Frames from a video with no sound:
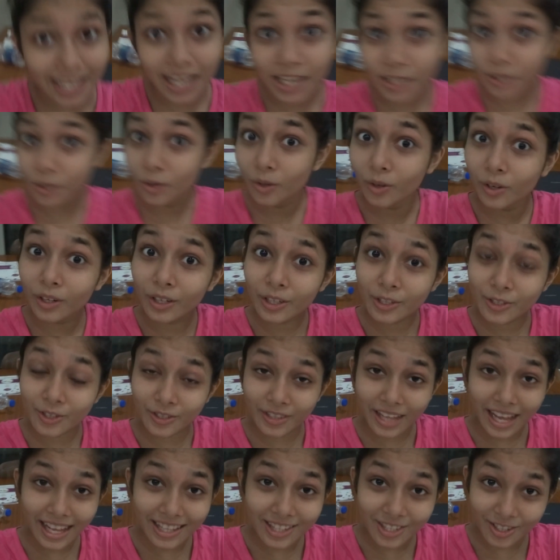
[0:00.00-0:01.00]
at all,
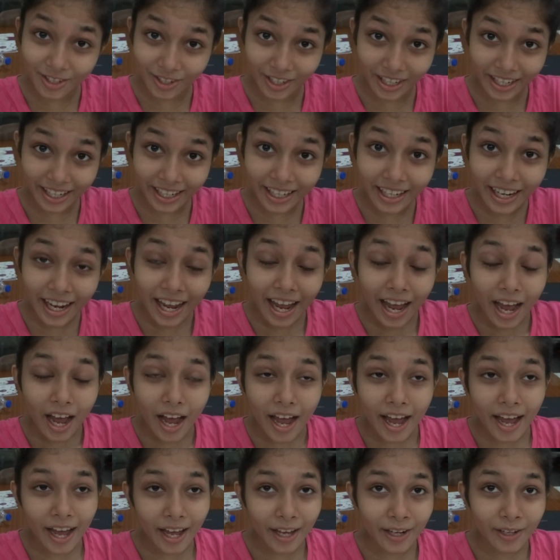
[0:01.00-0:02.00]
so that's great.
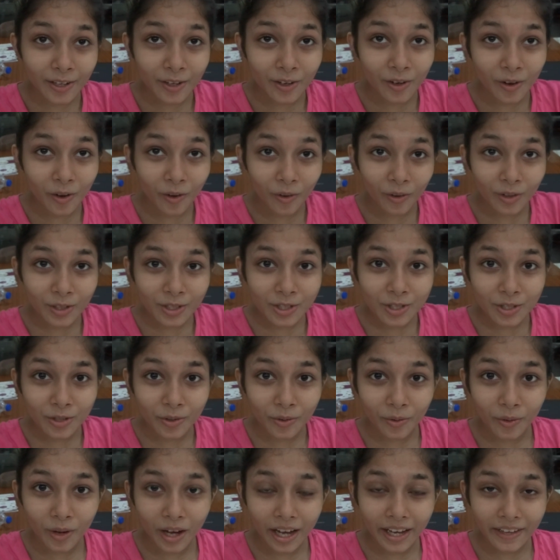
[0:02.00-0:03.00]
And
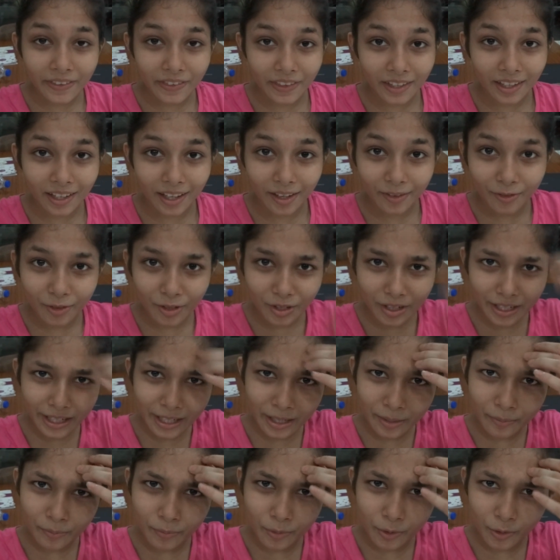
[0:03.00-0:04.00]
also, I think I've
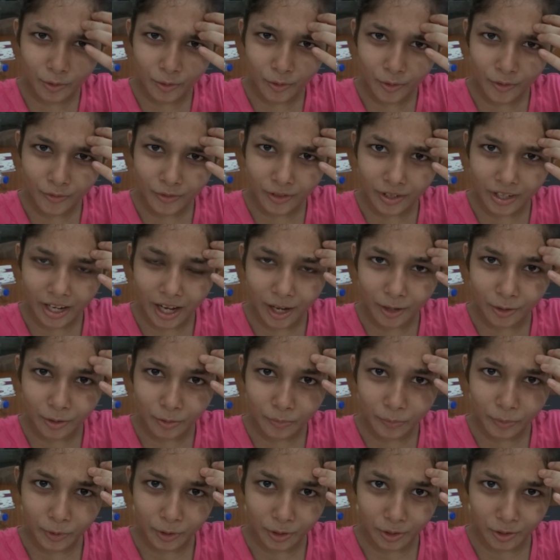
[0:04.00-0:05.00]
really improved in how
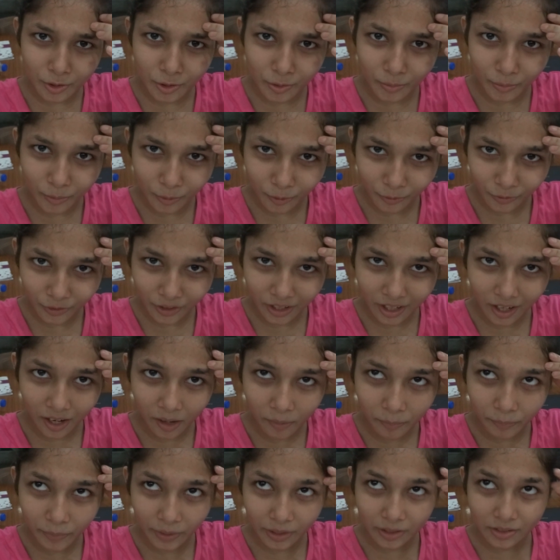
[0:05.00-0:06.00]
to put and remove the
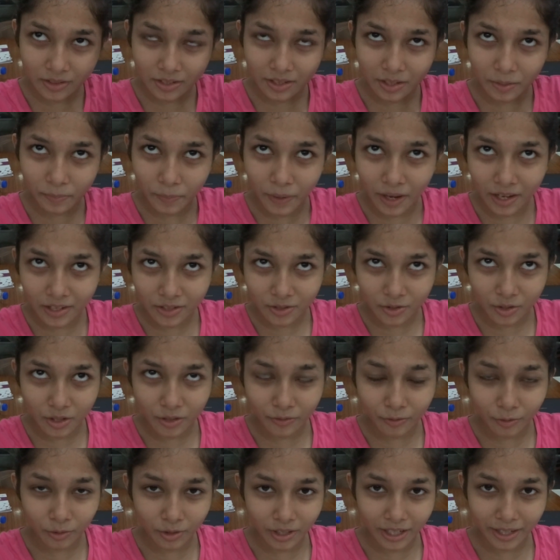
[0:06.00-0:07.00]
cup, because in the past
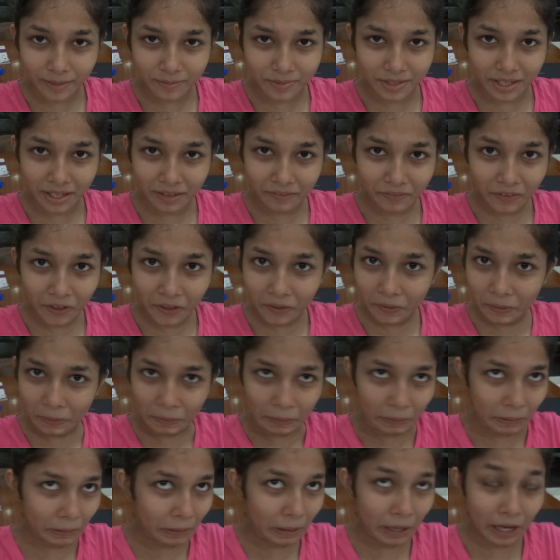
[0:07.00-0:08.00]
3-4 times that I've done
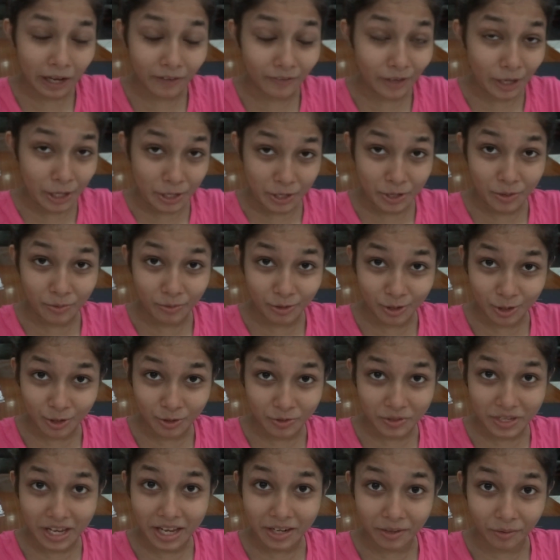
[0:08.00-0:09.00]
it, I've had no
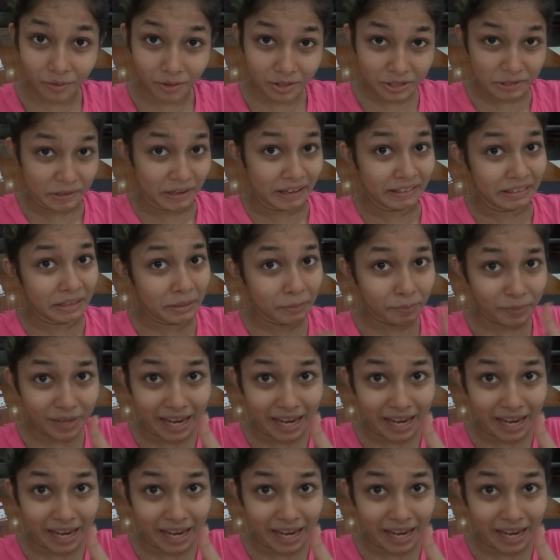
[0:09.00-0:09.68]
issues at all. So I think